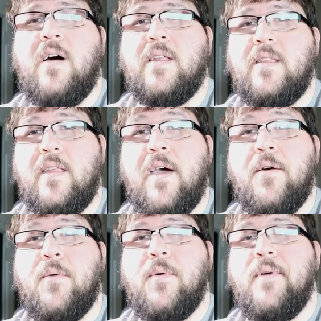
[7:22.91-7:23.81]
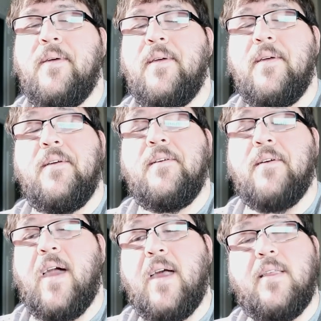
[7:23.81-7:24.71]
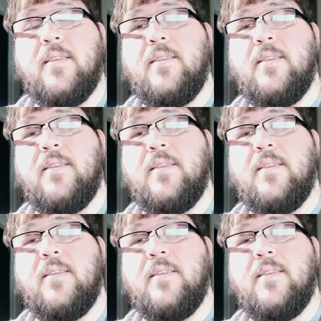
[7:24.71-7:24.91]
lot of dough, right?